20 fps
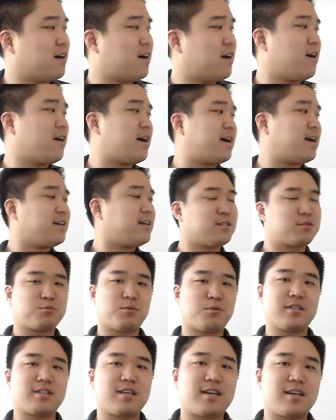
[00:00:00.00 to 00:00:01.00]
Alright,
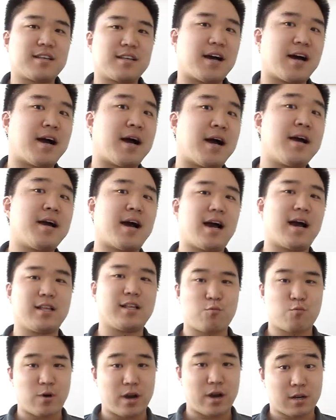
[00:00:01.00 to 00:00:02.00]
here's one thing I
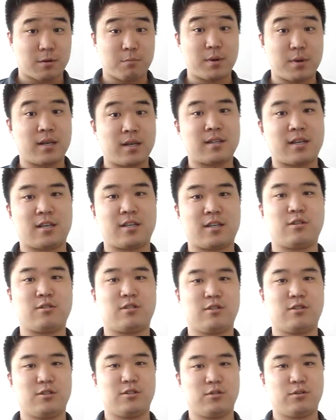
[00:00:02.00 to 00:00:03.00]
highly recommend that you
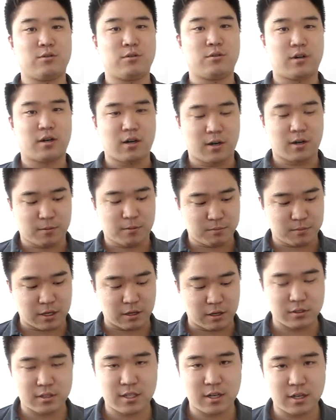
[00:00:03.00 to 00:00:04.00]
to do.
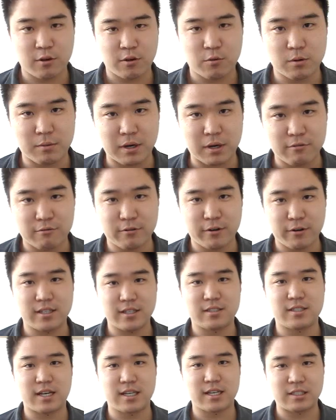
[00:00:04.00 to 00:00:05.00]
I was telling one of my
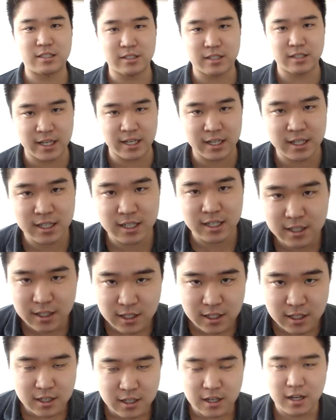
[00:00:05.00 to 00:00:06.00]
friends yesterday
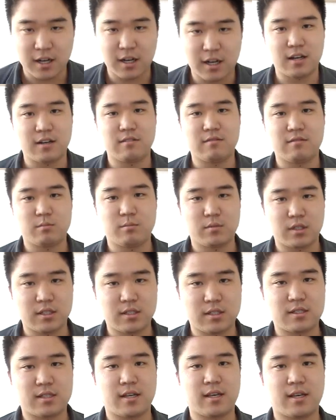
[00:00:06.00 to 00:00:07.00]

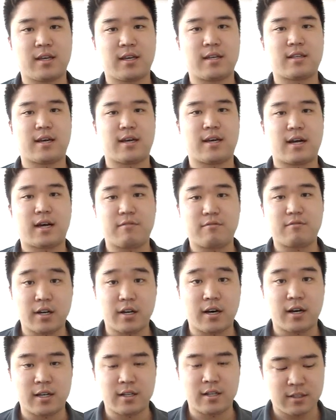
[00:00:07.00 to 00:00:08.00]
this thing that I've
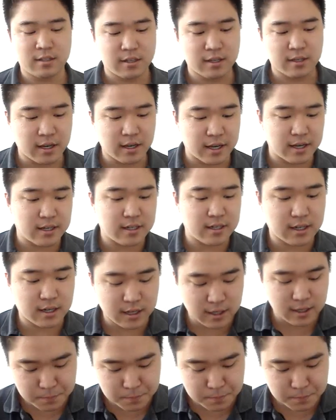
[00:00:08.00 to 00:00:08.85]
done, and